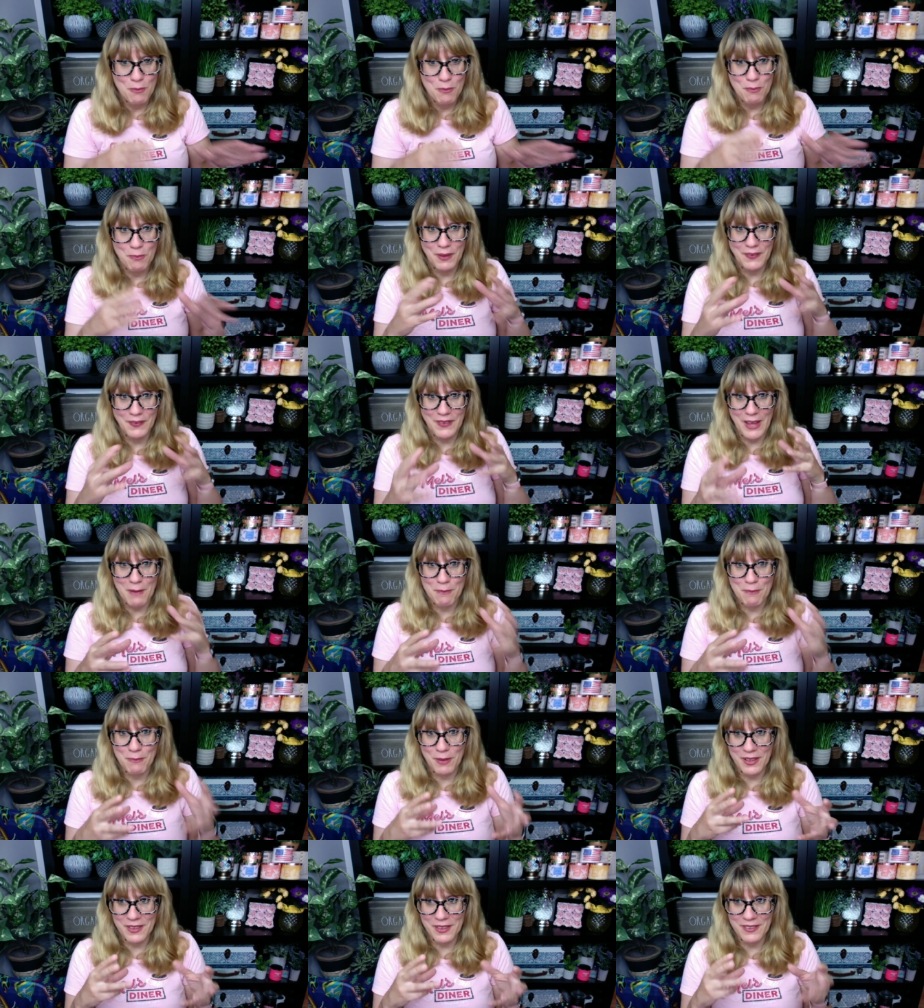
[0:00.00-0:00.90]
but
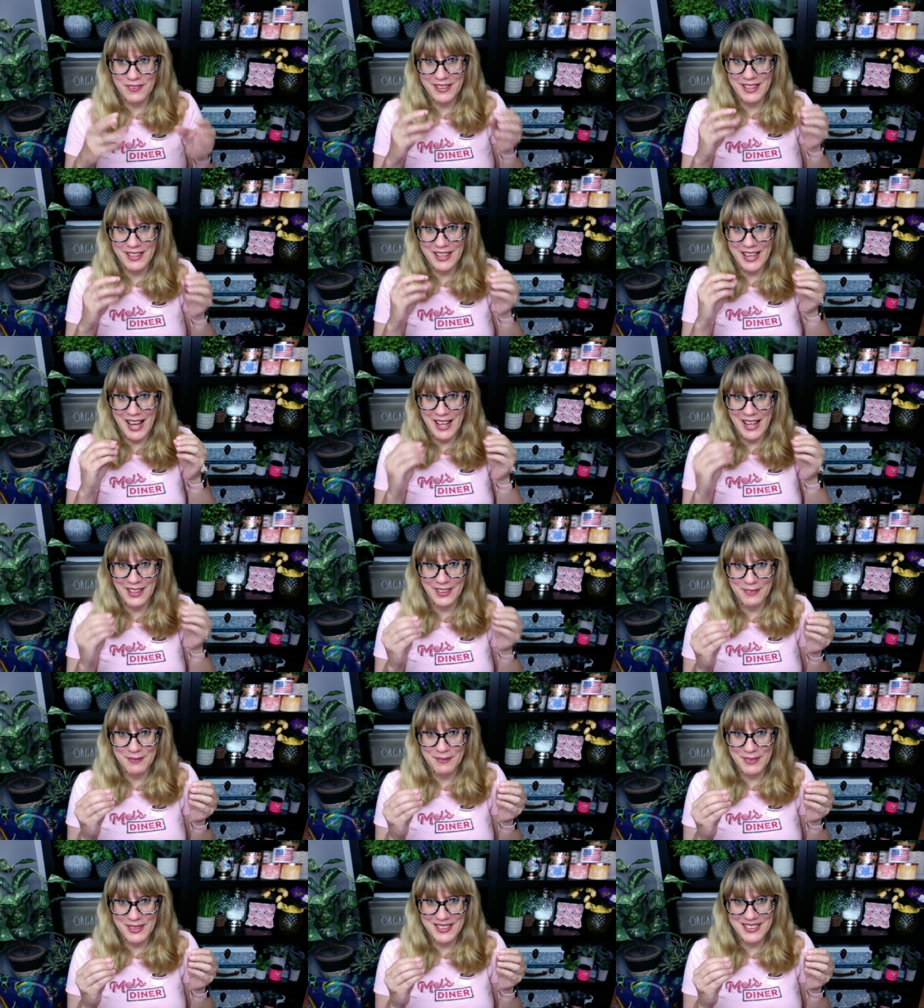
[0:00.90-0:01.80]
that buttery
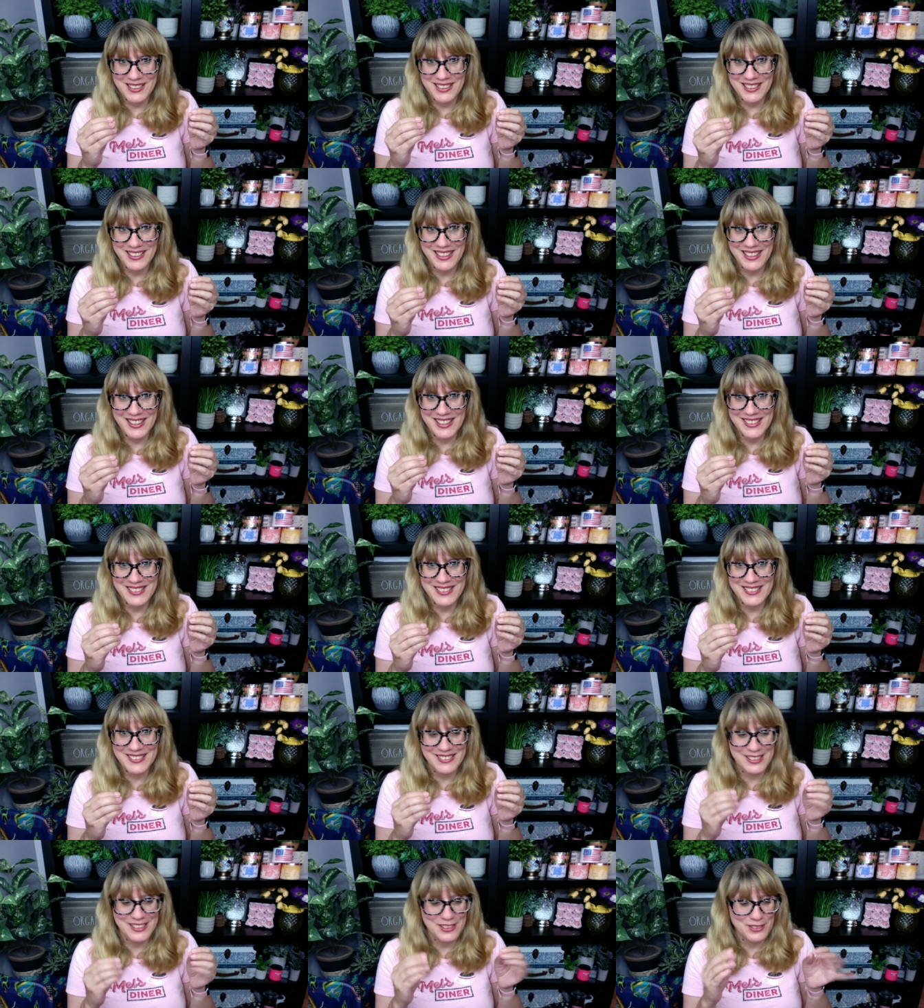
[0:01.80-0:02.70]
element to
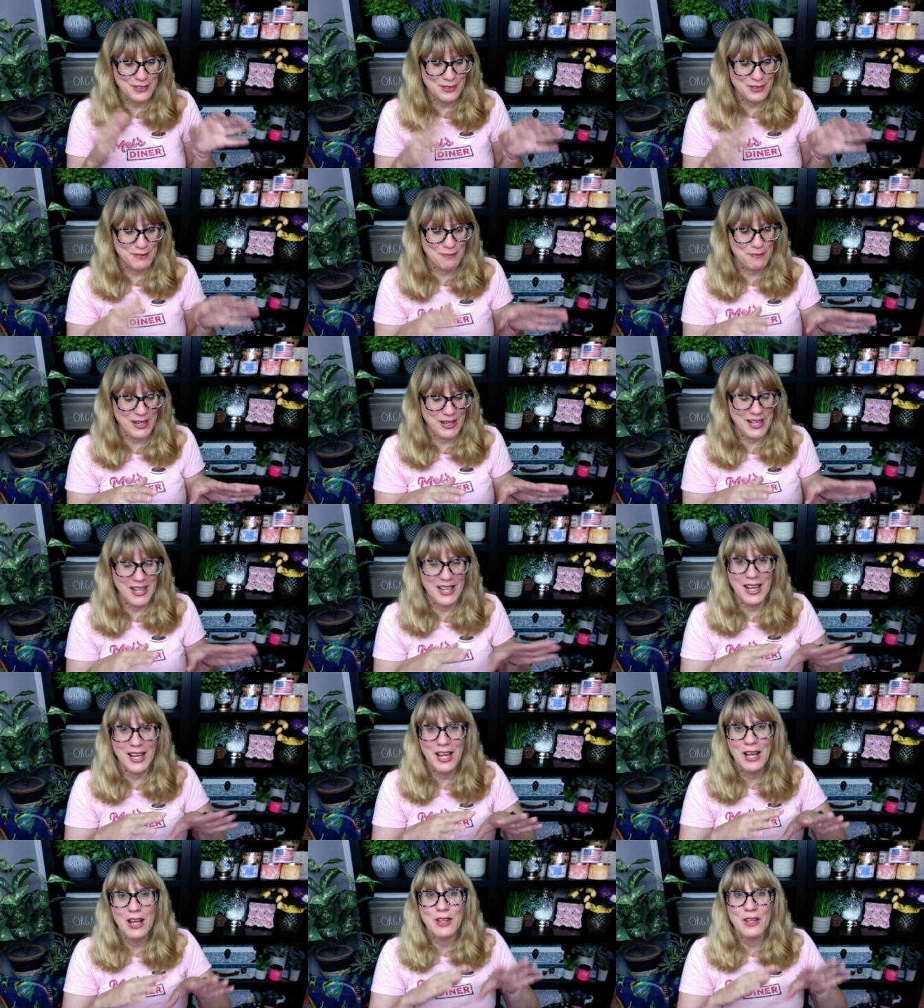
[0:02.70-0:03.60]
this, this would
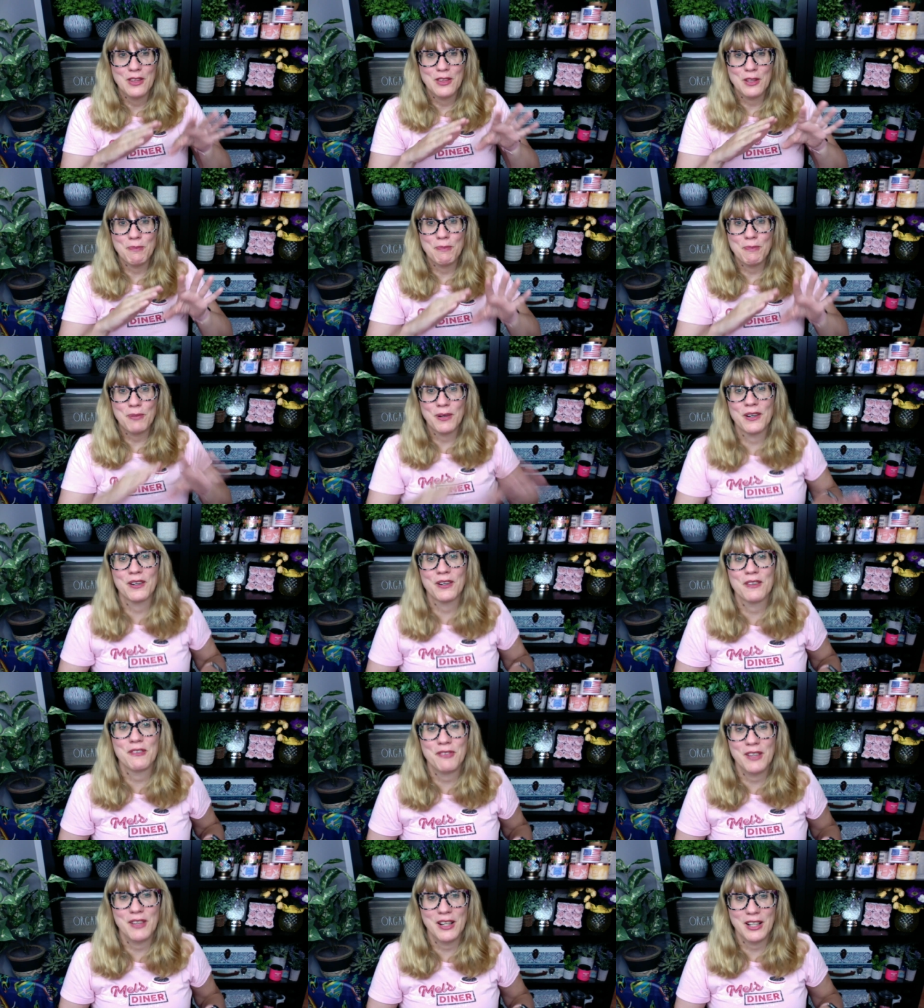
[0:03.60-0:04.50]
be the
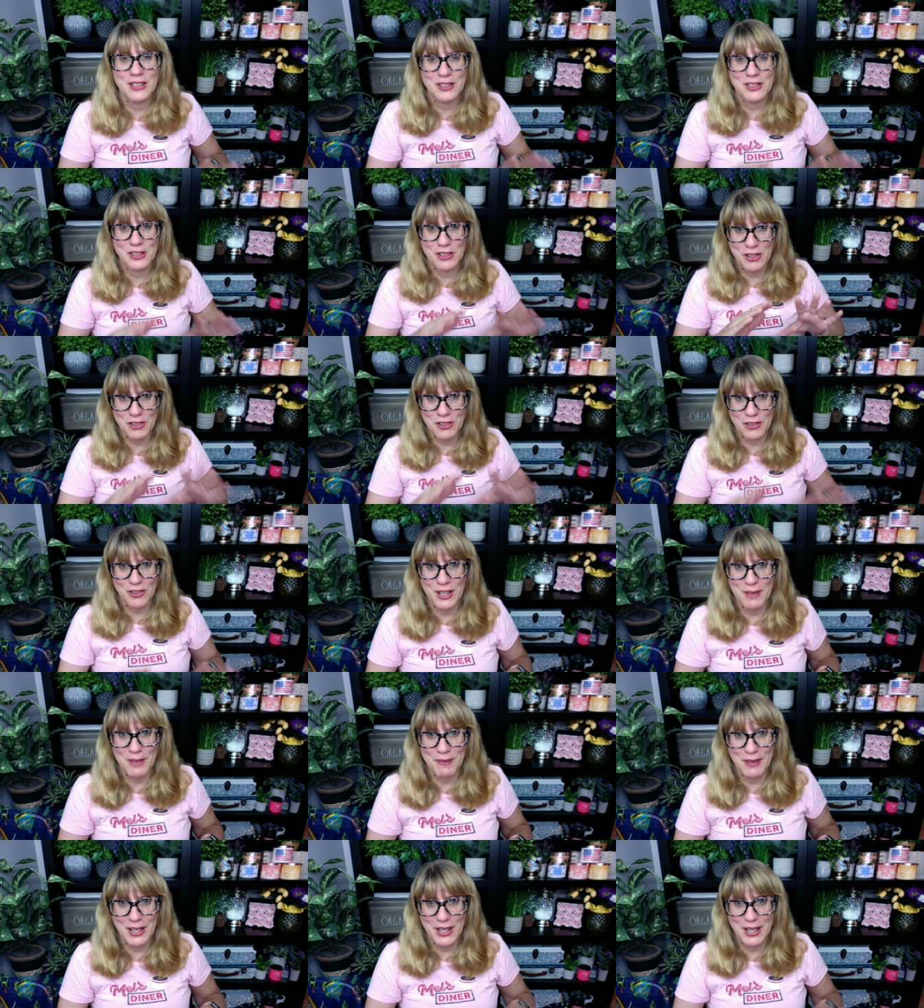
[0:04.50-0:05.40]
perfect
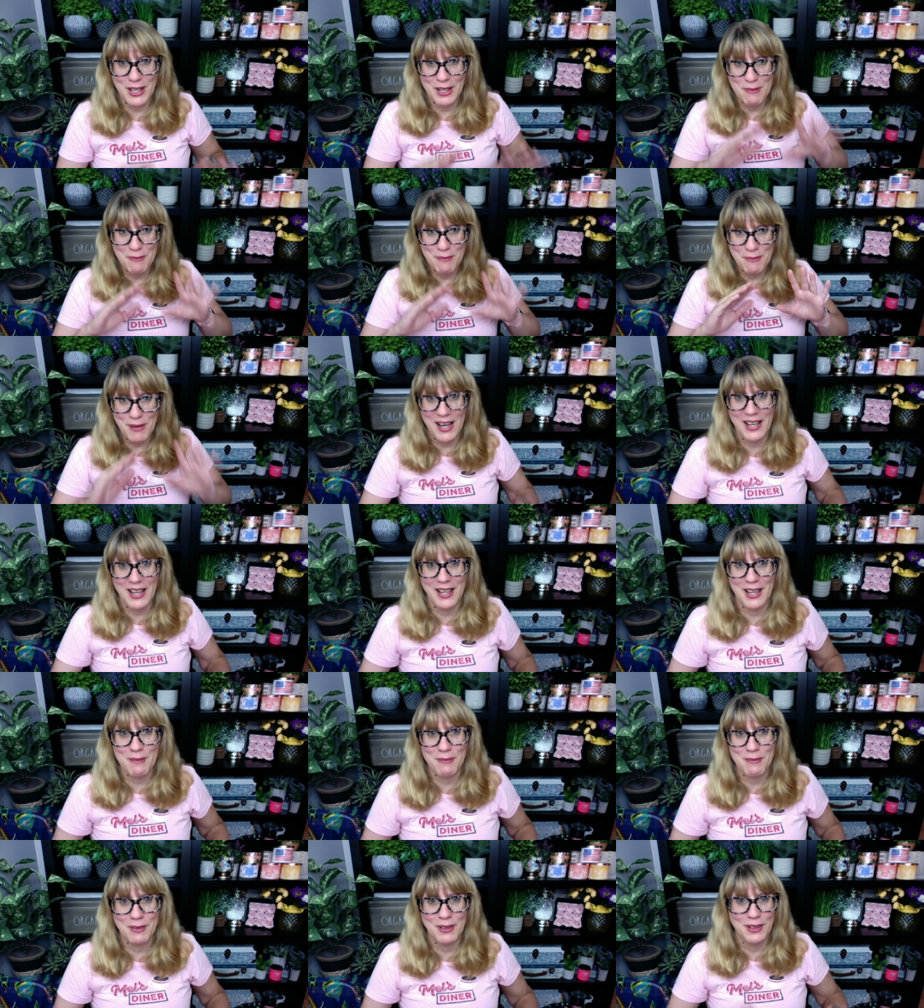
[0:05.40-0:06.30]
creamy
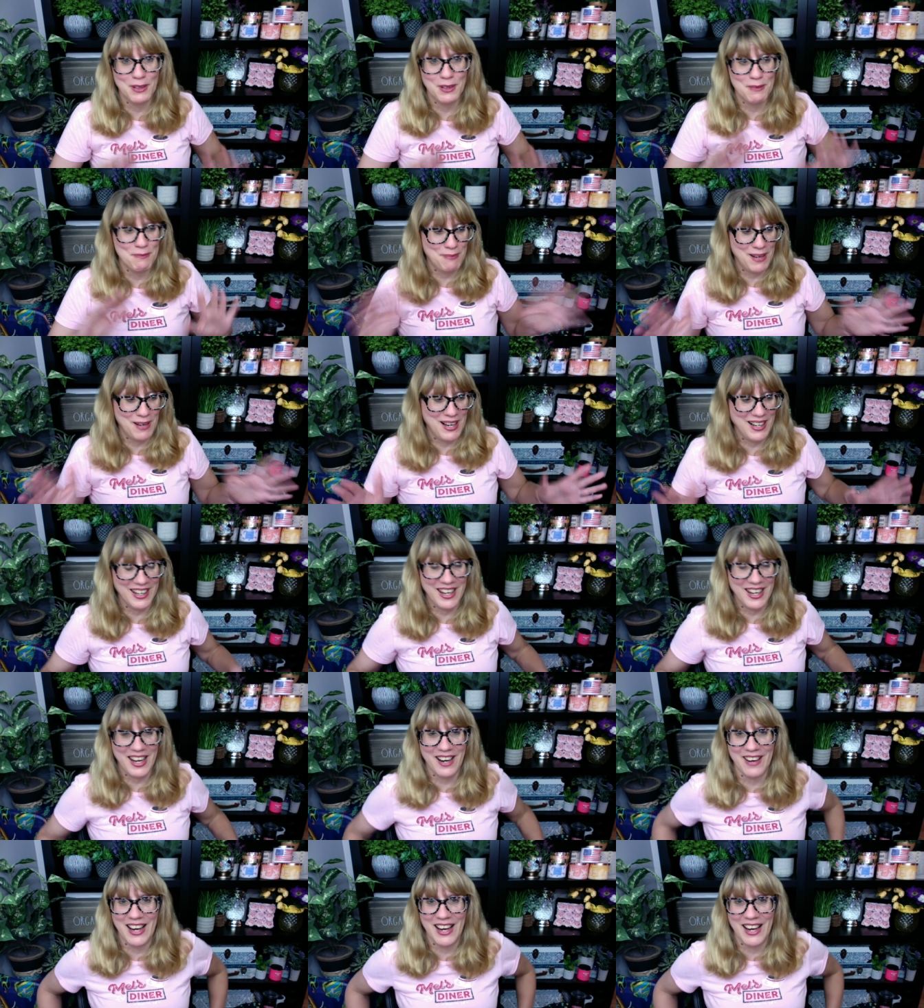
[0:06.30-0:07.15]
pineapple body care.